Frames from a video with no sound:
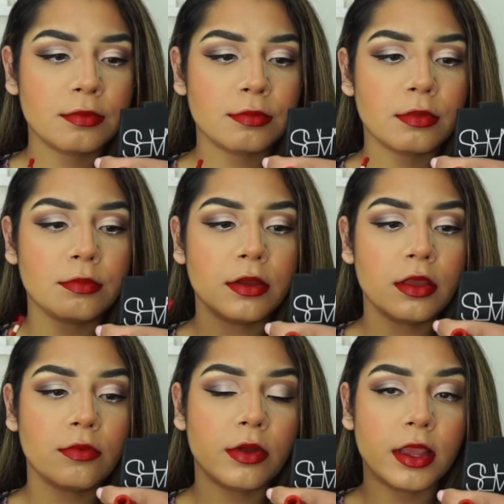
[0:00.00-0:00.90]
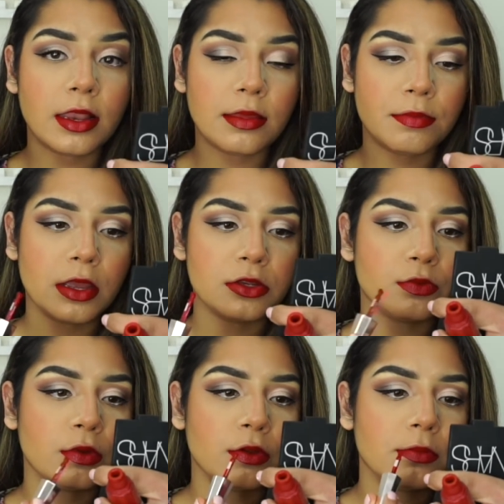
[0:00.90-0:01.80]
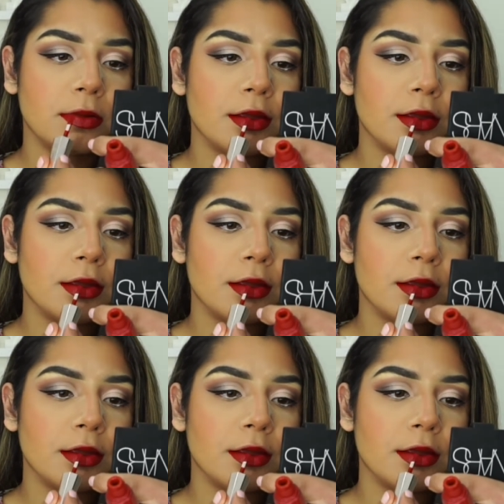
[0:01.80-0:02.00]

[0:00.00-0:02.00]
But be really patient when you apply